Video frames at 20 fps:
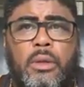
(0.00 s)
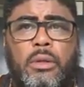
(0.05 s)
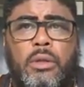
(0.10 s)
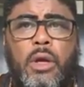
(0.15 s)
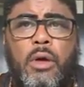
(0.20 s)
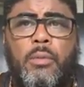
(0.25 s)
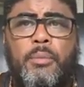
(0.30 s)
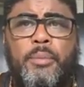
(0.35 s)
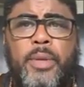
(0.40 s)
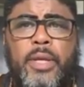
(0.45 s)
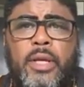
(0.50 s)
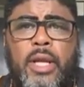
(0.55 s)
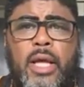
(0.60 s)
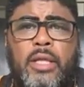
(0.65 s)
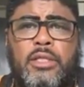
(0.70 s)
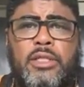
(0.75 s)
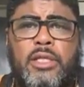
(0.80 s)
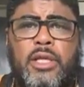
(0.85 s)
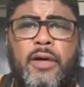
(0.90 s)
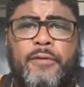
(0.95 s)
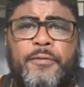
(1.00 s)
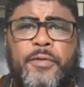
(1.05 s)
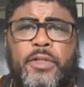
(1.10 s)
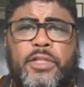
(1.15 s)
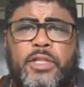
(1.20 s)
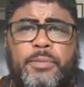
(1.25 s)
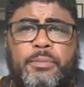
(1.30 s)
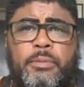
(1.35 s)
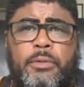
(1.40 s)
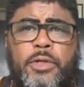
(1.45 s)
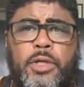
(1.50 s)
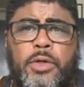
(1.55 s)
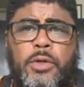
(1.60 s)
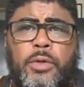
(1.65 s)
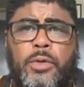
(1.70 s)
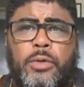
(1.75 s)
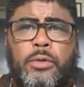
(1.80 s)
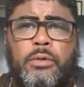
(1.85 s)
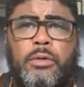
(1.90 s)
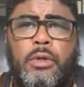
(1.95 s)
Don't be that selfish
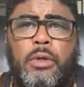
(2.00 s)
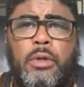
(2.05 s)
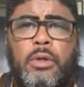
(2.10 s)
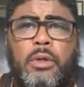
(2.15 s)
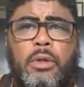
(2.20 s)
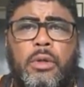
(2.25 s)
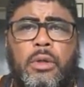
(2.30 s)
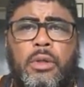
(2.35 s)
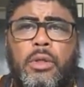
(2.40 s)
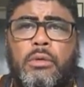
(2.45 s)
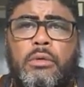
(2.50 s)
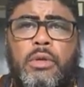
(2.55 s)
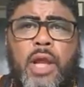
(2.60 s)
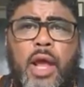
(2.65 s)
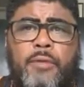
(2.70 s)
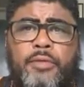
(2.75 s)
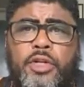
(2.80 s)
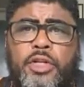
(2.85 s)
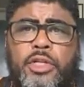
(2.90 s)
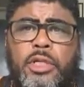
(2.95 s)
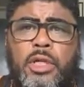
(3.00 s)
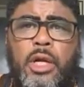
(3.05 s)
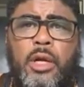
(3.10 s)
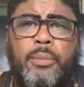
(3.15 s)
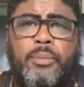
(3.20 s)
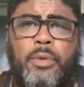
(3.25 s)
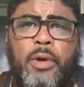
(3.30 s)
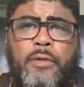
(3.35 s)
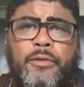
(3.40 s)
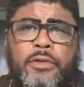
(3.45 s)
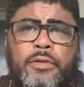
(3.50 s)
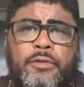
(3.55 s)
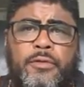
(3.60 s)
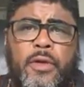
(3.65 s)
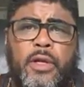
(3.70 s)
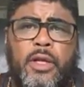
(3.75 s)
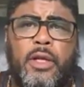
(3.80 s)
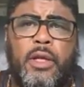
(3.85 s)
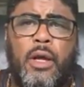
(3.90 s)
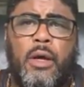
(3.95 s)
dude. You never share brother's
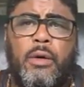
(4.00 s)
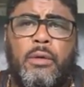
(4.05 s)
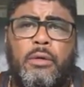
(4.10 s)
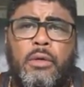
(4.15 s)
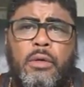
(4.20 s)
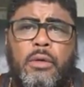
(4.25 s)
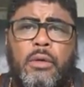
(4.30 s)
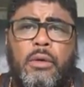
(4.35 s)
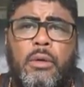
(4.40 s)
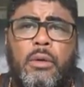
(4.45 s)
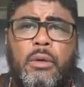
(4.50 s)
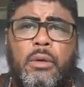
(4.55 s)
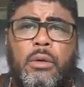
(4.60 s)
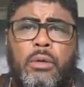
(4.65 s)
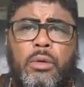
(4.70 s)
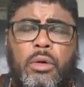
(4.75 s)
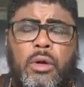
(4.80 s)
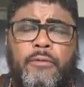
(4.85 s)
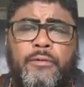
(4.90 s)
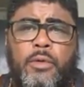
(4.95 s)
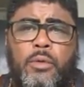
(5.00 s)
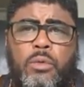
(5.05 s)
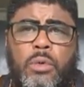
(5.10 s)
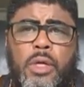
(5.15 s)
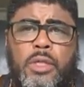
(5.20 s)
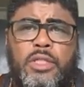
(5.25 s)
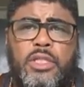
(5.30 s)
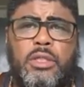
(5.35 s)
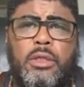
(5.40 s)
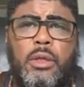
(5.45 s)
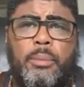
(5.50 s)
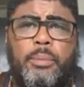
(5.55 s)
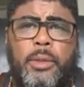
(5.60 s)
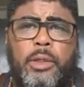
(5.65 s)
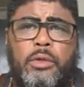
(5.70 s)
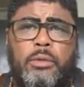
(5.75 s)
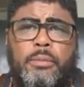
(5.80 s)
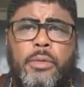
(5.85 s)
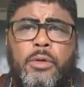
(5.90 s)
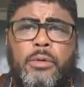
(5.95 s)
video or every once in a
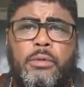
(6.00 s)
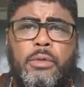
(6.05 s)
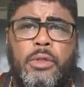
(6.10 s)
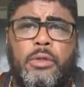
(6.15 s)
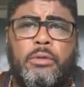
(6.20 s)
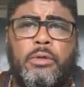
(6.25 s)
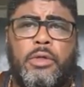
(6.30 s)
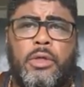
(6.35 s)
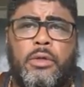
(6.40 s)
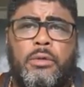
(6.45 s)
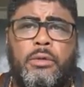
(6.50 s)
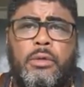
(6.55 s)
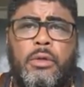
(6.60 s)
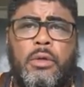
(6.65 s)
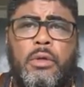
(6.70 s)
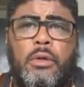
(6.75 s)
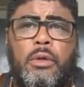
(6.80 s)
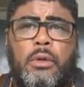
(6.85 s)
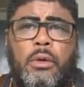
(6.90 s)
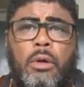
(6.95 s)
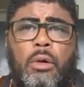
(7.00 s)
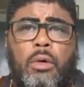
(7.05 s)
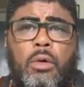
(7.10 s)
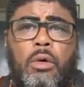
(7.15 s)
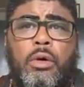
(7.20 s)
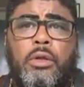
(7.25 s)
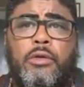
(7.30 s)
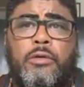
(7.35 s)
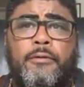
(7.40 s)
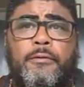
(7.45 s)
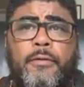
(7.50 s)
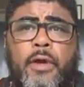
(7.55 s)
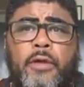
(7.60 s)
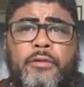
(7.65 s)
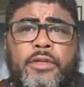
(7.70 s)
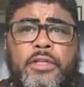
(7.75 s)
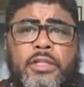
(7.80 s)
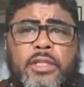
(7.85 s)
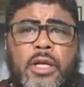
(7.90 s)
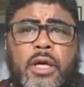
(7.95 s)
blue moon you do, or you
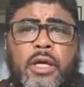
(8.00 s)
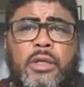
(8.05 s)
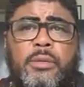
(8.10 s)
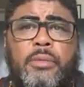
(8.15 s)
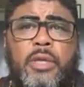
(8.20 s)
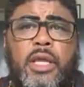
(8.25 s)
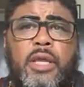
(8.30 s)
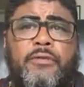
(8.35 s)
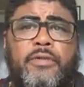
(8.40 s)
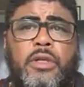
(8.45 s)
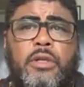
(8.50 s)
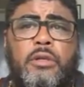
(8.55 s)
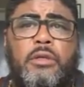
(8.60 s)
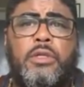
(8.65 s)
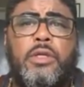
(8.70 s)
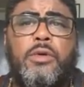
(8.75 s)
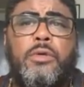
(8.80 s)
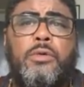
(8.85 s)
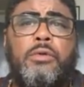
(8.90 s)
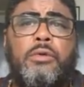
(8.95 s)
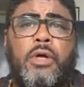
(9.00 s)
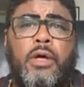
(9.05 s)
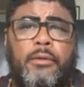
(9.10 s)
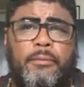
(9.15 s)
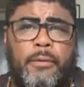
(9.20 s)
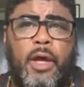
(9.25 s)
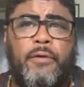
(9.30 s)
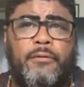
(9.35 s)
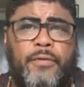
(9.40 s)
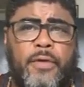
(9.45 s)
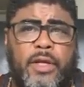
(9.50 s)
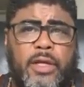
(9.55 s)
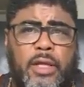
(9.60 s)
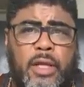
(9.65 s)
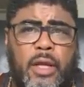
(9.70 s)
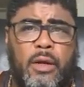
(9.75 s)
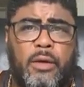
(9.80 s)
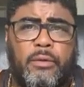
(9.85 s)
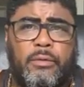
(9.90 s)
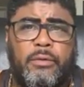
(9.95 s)
very seldom even do a, a
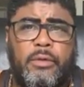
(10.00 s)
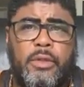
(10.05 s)
video,